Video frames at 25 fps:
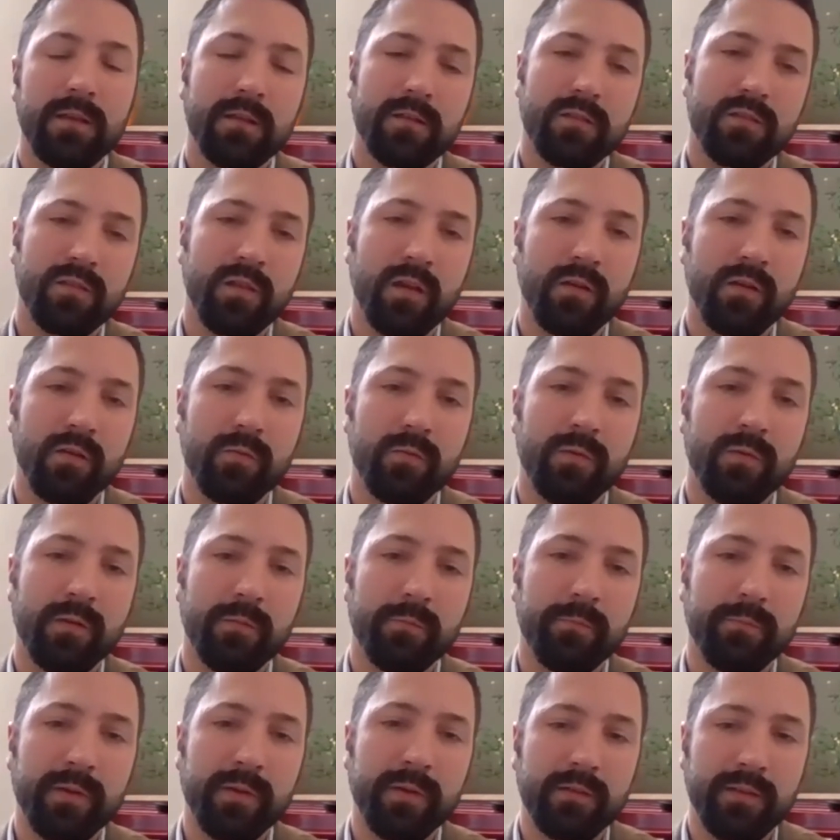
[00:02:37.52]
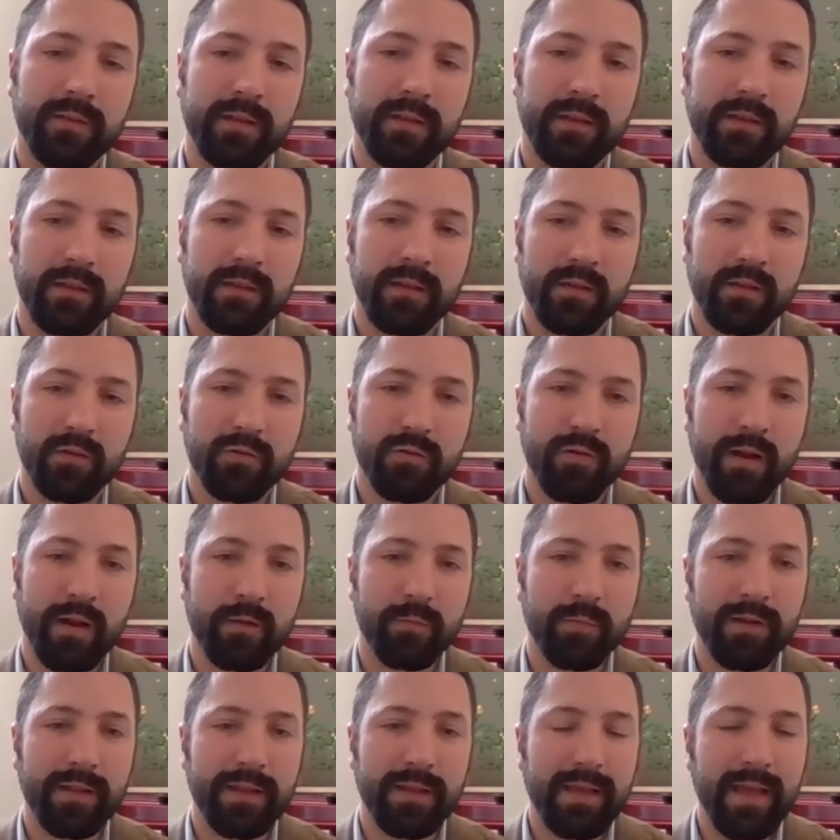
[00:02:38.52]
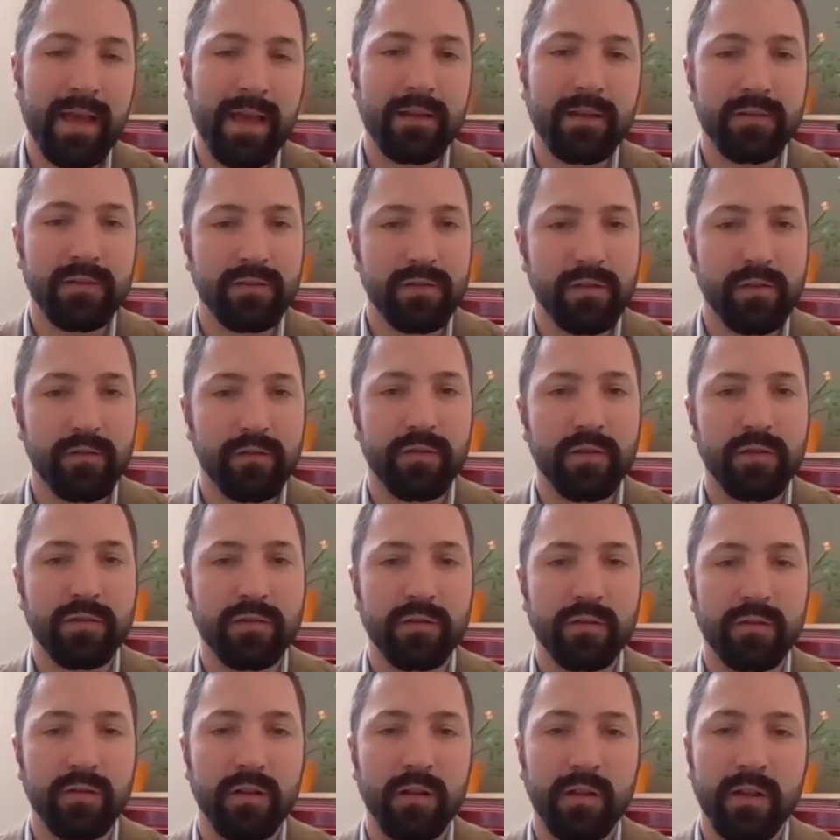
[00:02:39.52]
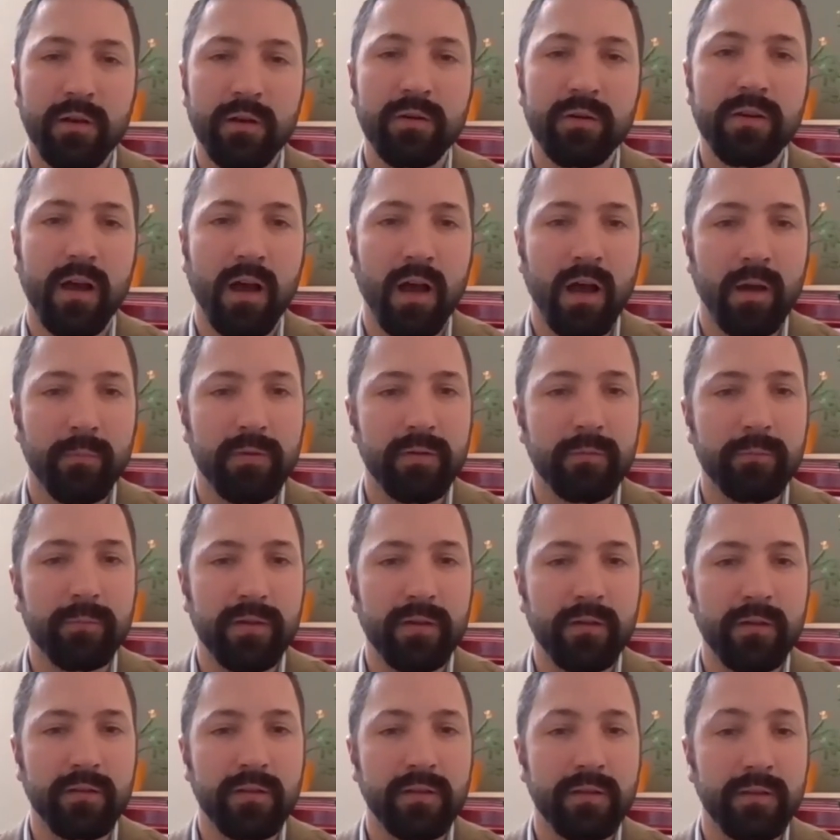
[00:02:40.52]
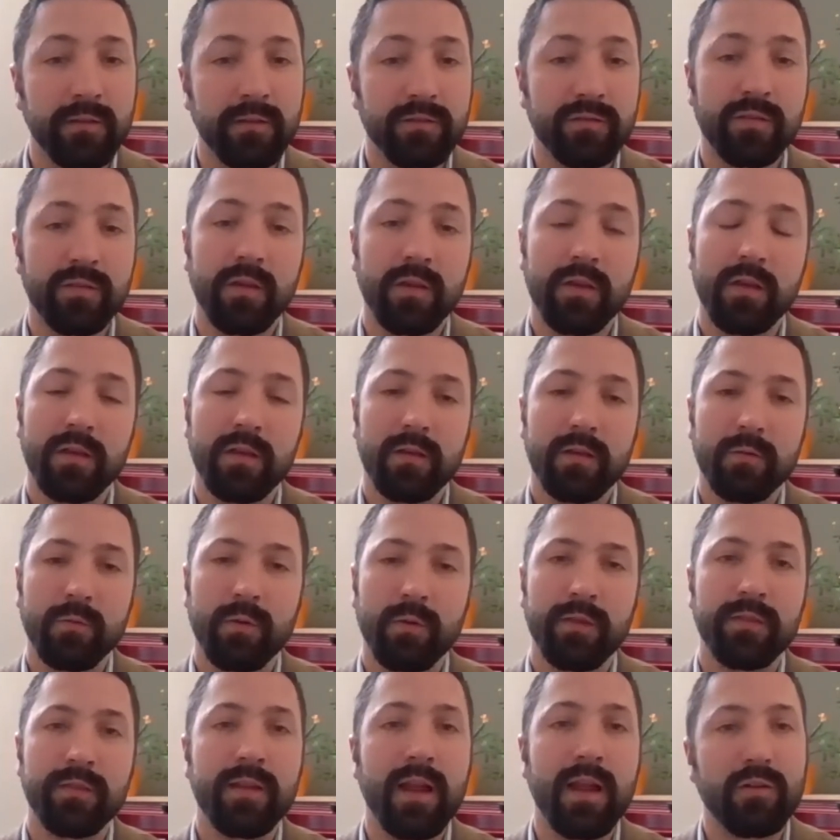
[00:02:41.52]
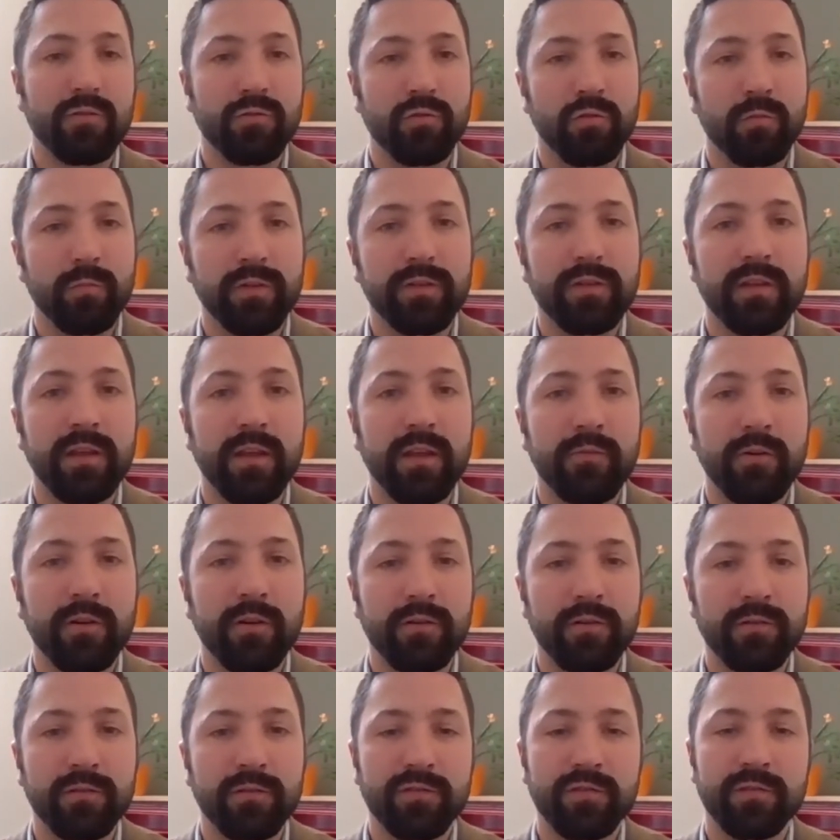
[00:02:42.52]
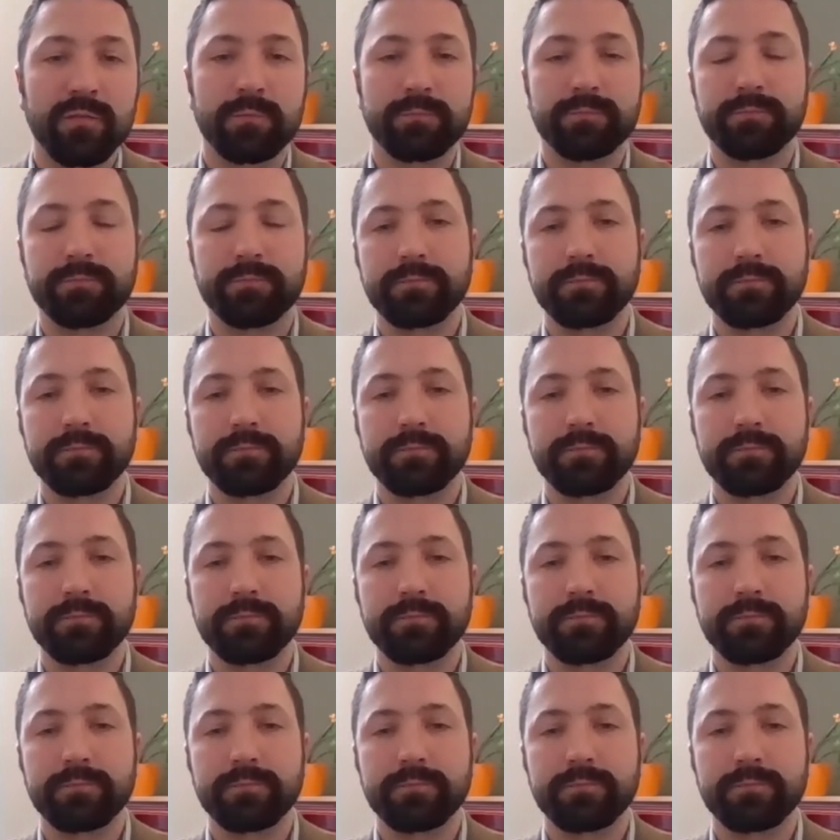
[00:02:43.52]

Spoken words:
So we're building incredibly energy efficient, low carbon buildings with natural materials.